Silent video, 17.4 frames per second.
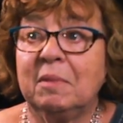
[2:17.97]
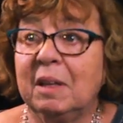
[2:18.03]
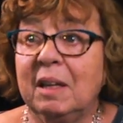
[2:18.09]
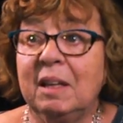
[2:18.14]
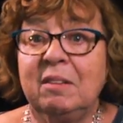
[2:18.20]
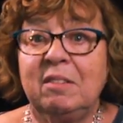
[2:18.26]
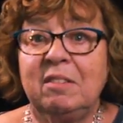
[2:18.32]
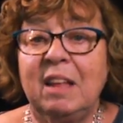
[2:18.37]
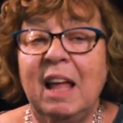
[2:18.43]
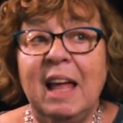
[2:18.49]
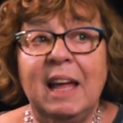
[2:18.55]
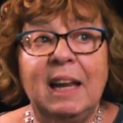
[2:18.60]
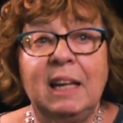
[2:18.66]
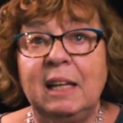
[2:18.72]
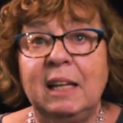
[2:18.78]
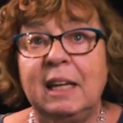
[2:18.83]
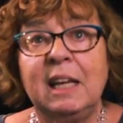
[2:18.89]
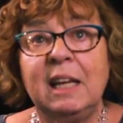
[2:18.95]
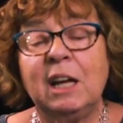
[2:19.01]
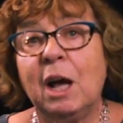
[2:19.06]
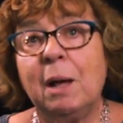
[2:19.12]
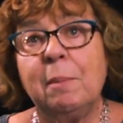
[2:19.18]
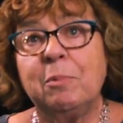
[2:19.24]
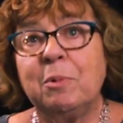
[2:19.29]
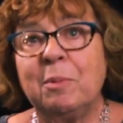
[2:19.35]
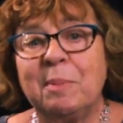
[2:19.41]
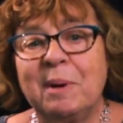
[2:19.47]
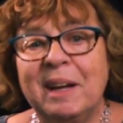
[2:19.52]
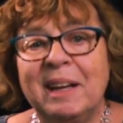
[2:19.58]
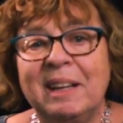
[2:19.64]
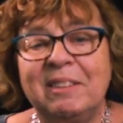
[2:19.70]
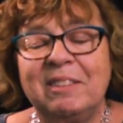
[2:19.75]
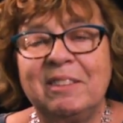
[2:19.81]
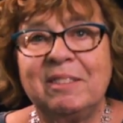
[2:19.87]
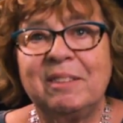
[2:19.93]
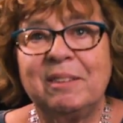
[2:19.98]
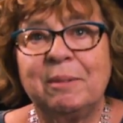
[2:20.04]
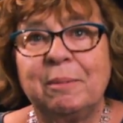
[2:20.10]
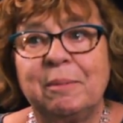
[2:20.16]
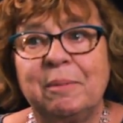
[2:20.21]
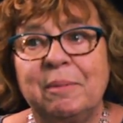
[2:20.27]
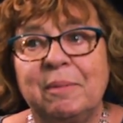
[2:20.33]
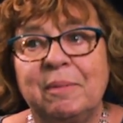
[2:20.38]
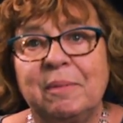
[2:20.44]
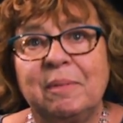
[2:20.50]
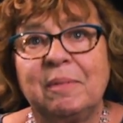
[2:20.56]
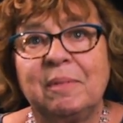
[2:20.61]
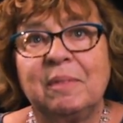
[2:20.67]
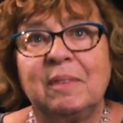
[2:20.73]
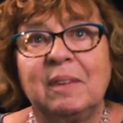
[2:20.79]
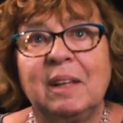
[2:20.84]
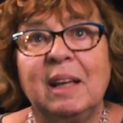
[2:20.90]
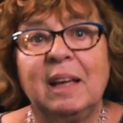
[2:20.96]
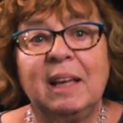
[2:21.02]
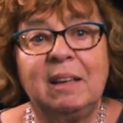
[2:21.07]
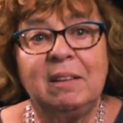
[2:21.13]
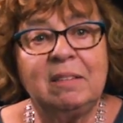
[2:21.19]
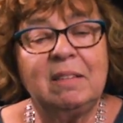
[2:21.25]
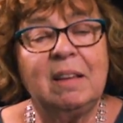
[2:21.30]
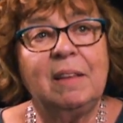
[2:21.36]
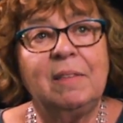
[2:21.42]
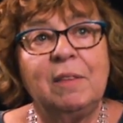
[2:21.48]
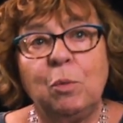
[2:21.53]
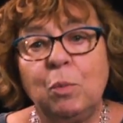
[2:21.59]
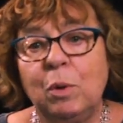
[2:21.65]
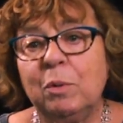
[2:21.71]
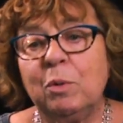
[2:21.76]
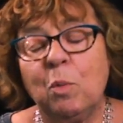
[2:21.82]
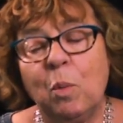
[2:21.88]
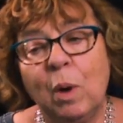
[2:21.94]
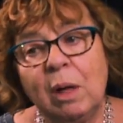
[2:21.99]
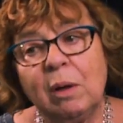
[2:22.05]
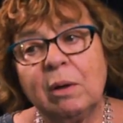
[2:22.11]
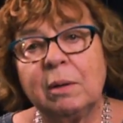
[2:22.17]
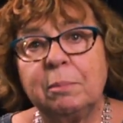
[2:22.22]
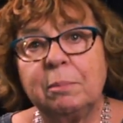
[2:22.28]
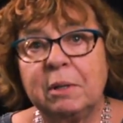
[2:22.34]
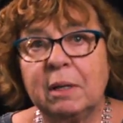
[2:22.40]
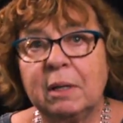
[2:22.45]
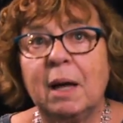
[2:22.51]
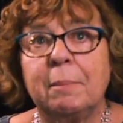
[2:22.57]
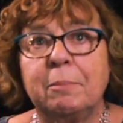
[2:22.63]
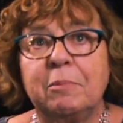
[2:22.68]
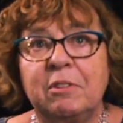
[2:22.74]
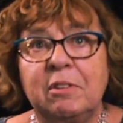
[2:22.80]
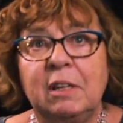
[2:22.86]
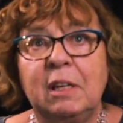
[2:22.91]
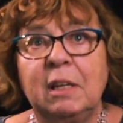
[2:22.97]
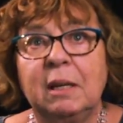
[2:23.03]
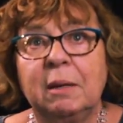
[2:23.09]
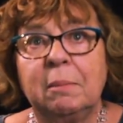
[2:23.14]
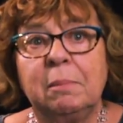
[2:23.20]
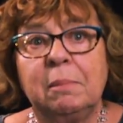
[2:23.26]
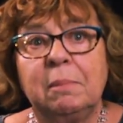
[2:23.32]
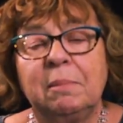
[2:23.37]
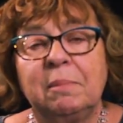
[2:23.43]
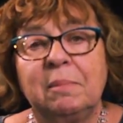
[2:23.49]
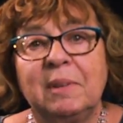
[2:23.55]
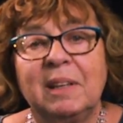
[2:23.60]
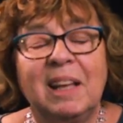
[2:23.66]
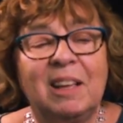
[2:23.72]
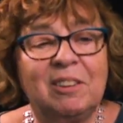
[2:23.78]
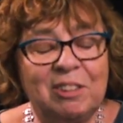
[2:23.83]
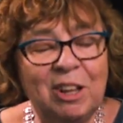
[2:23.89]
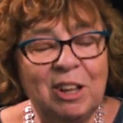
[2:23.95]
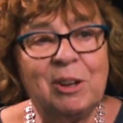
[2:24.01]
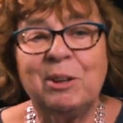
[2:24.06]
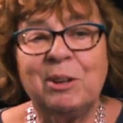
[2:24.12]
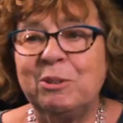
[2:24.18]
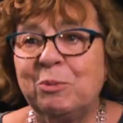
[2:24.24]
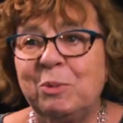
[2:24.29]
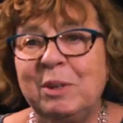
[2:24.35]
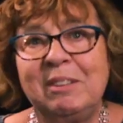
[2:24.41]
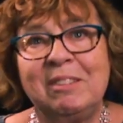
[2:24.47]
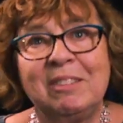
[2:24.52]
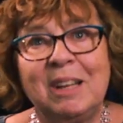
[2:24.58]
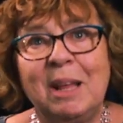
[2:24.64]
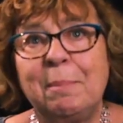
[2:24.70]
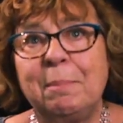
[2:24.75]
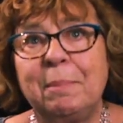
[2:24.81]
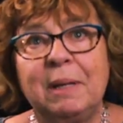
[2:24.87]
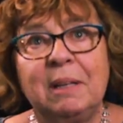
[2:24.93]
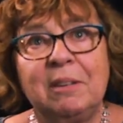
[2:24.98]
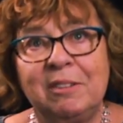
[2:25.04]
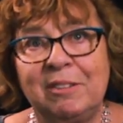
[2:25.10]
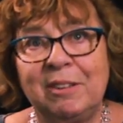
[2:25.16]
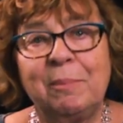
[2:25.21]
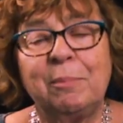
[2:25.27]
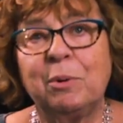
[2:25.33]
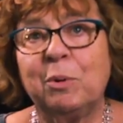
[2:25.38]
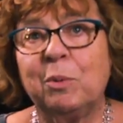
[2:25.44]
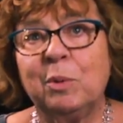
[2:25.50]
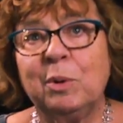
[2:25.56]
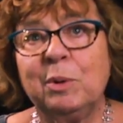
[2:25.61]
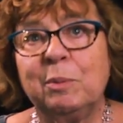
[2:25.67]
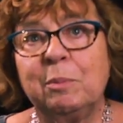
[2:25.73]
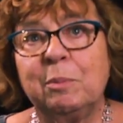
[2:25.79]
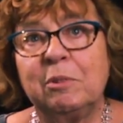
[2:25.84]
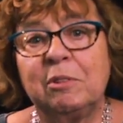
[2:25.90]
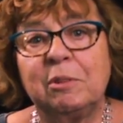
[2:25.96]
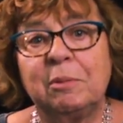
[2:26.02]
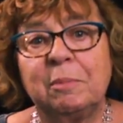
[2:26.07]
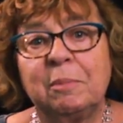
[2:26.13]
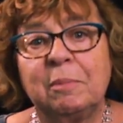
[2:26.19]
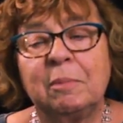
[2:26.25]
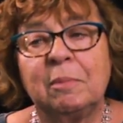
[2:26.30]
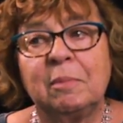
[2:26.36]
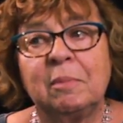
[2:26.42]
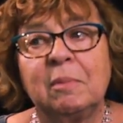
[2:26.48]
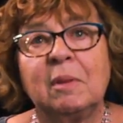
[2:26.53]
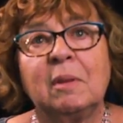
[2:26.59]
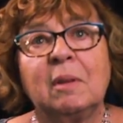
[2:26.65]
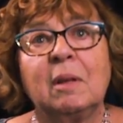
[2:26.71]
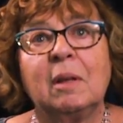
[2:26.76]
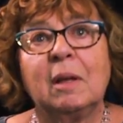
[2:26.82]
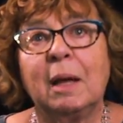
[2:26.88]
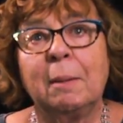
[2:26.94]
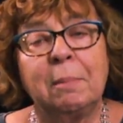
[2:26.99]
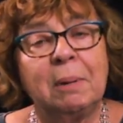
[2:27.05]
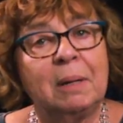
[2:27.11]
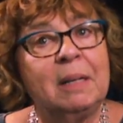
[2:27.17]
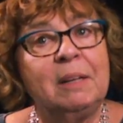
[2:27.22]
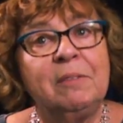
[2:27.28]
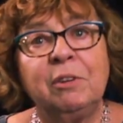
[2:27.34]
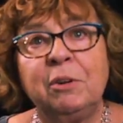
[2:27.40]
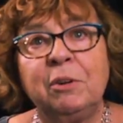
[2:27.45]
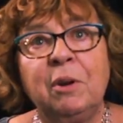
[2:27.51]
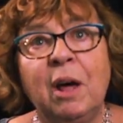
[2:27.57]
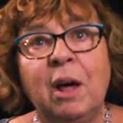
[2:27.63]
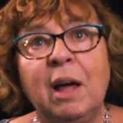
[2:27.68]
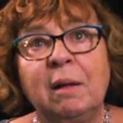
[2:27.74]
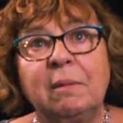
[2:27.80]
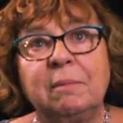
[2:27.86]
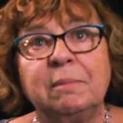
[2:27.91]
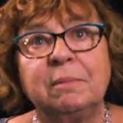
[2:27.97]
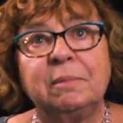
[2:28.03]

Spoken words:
instead, he compromised. He said that we were welcome to come see him as long as we slept in separate rooms. And believe it or not,